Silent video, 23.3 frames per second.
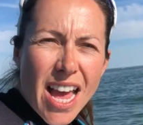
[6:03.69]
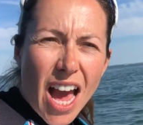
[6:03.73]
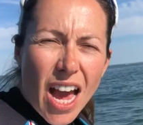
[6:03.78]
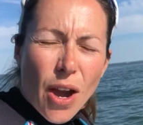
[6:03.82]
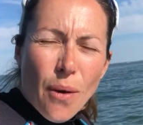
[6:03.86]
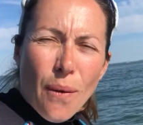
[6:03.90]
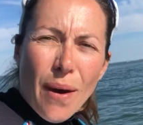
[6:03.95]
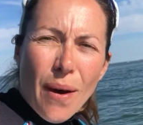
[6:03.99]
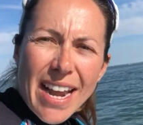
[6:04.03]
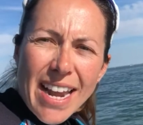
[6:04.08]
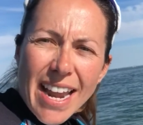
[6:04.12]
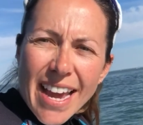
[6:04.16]
I
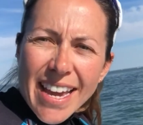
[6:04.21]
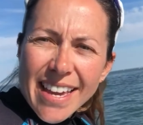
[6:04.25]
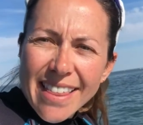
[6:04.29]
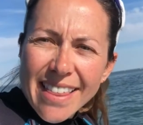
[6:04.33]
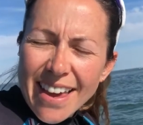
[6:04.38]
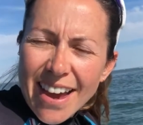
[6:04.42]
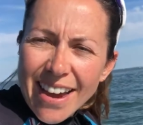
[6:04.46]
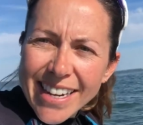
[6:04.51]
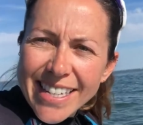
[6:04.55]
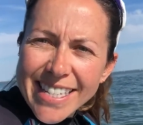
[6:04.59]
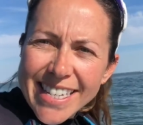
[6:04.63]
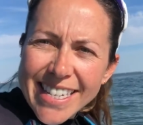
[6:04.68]
quite like
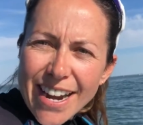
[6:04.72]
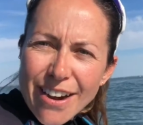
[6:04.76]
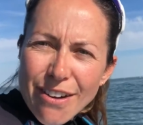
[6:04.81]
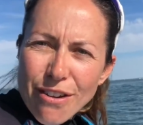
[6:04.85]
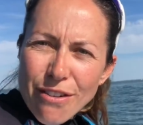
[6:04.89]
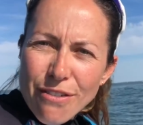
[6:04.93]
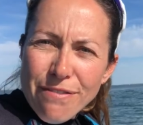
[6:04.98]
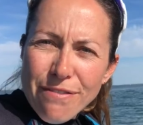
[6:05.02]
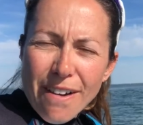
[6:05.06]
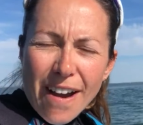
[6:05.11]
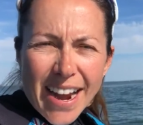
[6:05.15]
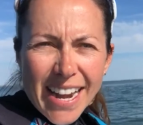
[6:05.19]
the
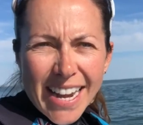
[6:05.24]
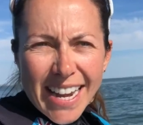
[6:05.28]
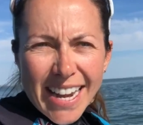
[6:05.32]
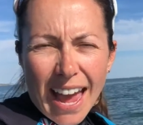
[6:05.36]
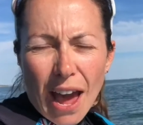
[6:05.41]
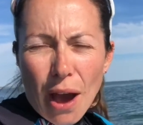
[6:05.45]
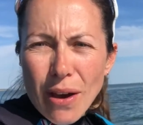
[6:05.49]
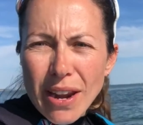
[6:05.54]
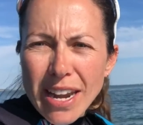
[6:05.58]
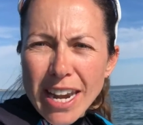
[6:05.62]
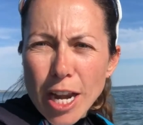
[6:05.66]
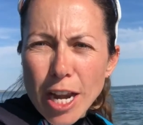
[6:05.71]
idea of finding
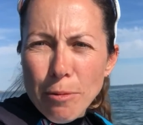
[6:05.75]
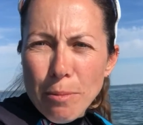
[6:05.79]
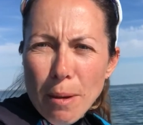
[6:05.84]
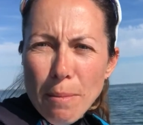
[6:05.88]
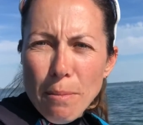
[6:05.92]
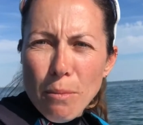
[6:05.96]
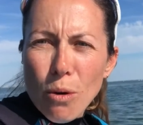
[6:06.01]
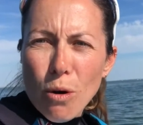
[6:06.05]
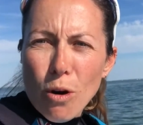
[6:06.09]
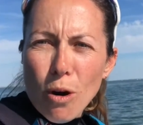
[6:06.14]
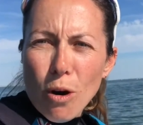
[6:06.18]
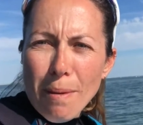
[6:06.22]
out a little bit
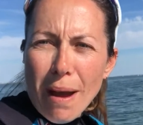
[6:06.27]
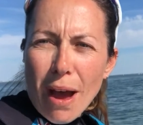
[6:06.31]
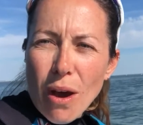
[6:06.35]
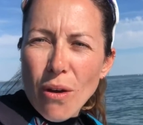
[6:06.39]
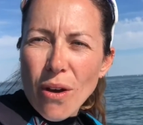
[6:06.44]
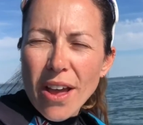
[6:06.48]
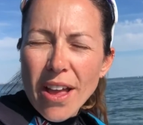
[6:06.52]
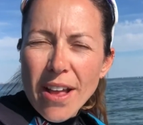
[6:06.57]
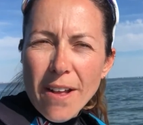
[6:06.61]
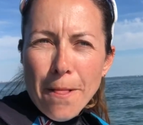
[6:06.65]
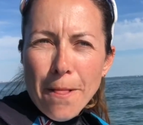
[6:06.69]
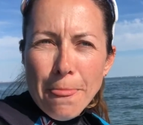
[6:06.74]
more
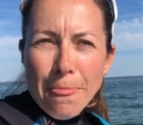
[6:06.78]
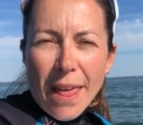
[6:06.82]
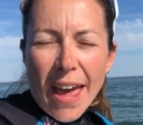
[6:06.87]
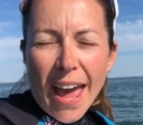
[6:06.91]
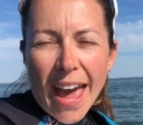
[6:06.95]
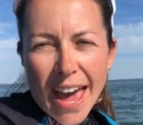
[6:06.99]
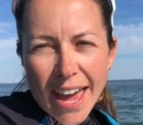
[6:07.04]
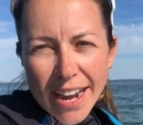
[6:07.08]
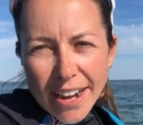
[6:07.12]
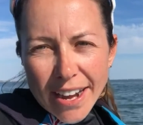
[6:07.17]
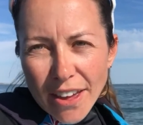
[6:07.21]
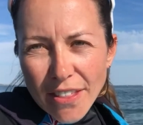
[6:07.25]
about the
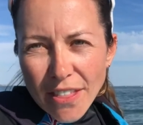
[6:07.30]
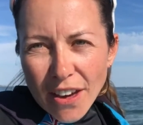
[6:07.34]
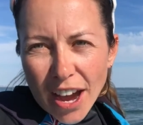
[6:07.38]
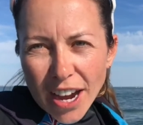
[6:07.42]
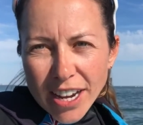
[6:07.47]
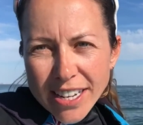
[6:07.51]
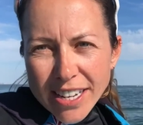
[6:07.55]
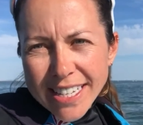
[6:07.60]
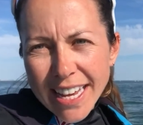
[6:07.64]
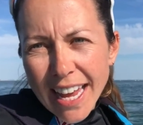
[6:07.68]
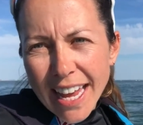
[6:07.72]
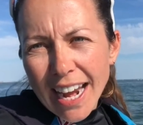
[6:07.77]
header that
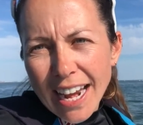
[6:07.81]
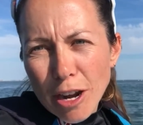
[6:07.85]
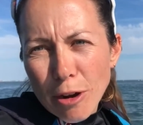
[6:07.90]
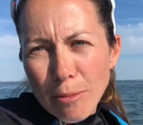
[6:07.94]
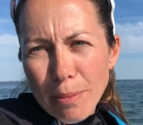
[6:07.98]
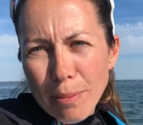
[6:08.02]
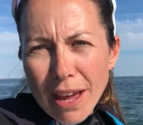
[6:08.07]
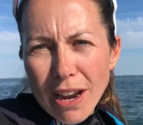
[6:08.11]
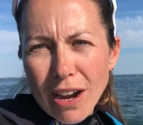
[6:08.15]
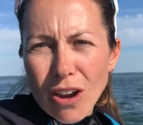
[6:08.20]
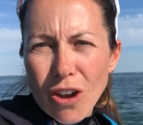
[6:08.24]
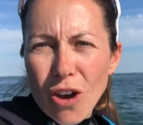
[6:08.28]
I stayed a
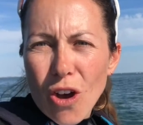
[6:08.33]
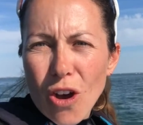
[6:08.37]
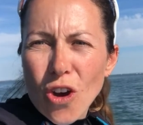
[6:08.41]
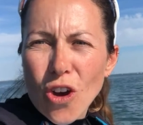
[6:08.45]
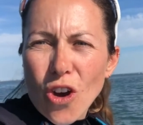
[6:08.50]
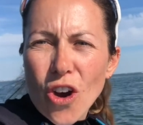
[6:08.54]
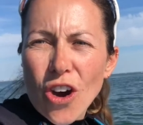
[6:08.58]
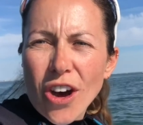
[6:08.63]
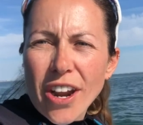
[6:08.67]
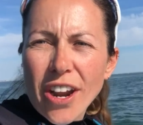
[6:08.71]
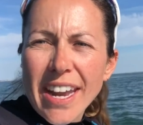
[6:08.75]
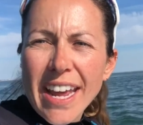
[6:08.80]
little bit long
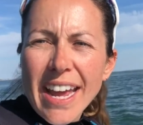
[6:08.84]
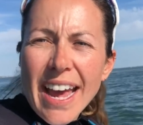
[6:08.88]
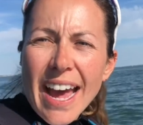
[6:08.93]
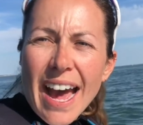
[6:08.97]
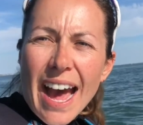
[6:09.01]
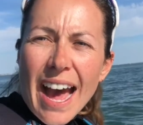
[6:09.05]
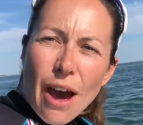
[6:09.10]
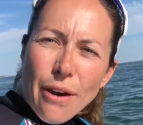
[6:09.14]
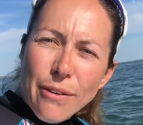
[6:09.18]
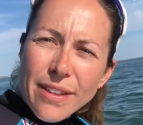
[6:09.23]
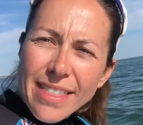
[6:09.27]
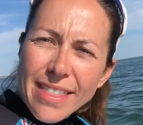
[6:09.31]
on.
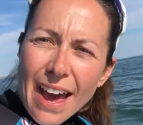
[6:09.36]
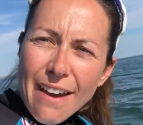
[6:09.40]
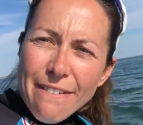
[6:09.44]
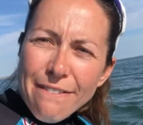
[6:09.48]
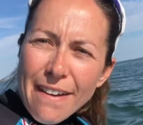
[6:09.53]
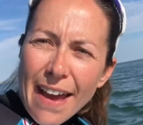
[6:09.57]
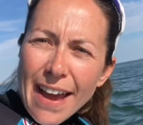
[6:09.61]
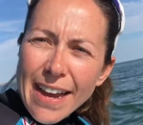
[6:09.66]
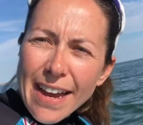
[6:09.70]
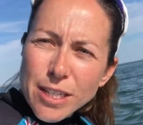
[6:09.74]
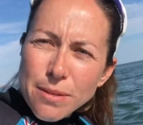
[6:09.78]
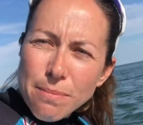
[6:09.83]
How did that
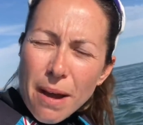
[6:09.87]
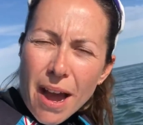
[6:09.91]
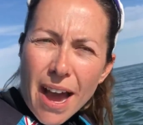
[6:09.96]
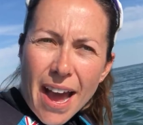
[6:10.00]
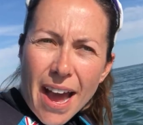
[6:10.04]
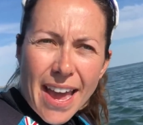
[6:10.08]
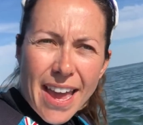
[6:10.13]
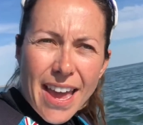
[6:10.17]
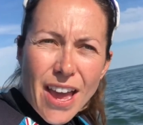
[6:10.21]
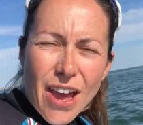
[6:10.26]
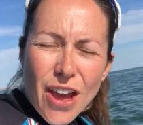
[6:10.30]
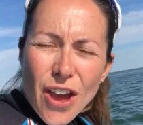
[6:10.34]
affect
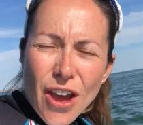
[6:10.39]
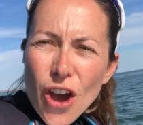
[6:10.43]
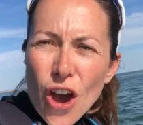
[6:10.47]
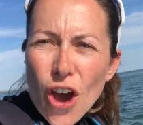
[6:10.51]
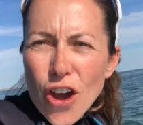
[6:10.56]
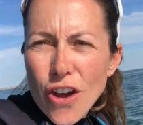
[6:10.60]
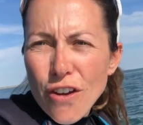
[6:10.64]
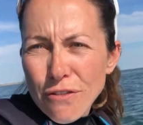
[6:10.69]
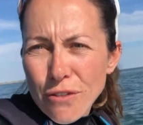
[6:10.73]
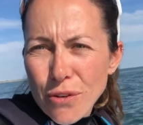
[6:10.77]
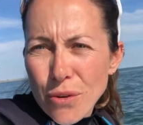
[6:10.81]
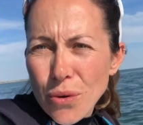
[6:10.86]
my
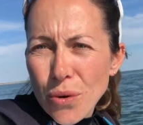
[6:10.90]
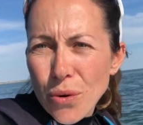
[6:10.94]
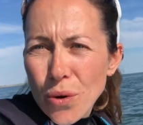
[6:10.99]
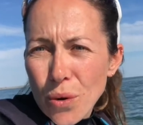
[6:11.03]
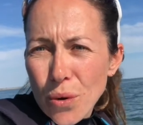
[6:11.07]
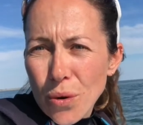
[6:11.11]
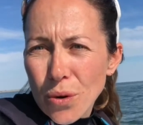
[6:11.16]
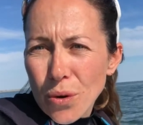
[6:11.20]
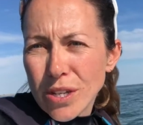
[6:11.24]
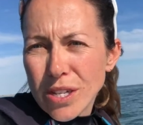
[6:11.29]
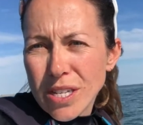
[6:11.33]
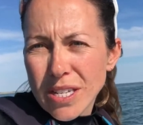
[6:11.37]
overall
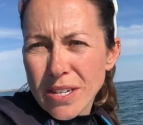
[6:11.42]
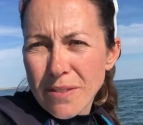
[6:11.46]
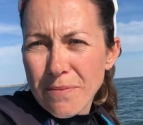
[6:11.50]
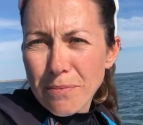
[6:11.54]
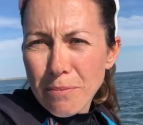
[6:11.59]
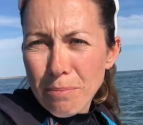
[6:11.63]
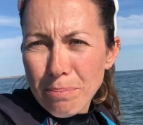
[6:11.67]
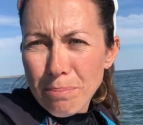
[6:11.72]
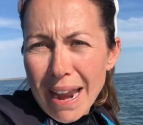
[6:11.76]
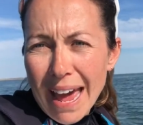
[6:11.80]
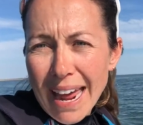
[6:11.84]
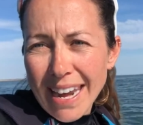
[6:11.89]
course
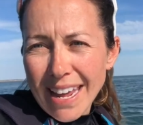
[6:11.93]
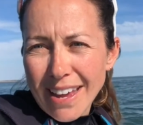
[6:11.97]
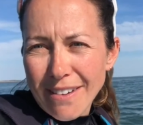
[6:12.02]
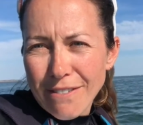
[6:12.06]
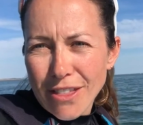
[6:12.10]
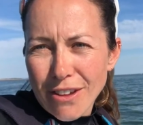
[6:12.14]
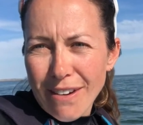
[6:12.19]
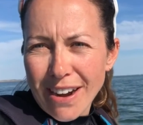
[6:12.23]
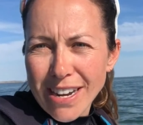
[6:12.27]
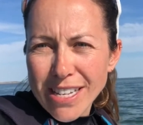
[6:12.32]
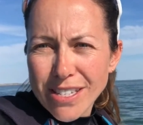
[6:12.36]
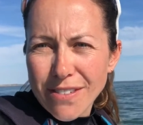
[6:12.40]
planning
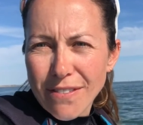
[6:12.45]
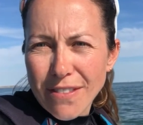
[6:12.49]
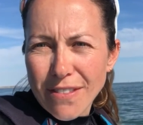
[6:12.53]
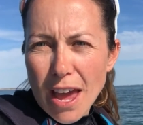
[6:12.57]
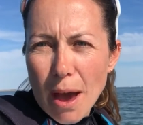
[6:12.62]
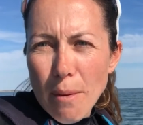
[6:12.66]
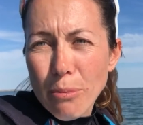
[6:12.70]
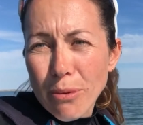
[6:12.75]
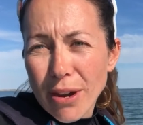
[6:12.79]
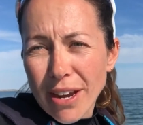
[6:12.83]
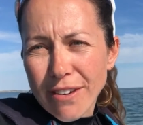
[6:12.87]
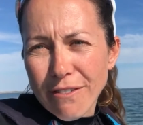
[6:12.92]
for the rest of the
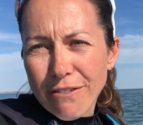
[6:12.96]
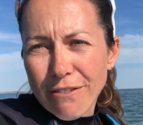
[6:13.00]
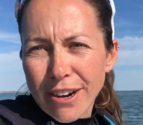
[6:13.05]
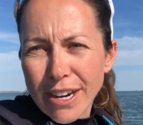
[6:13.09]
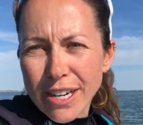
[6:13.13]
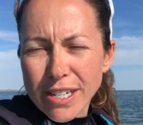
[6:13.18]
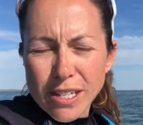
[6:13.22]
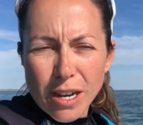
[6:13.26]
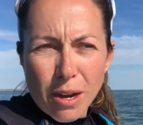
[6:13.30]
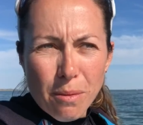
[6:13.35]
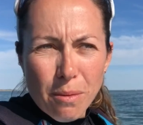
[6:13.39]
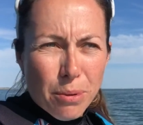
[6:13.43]
upwind, for
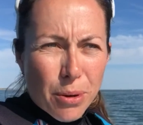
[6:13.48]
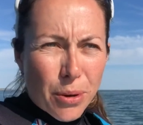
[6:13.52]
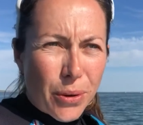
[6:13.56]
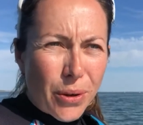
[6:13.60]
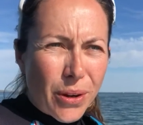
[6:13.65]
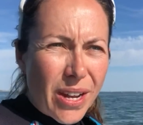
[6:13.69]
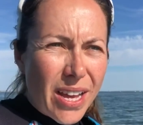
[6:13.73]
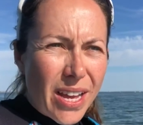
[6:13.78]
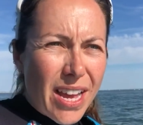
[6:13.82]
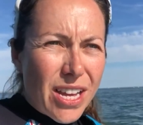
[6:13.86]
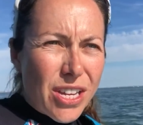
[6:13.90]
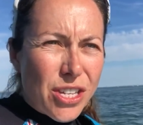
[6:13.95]
example?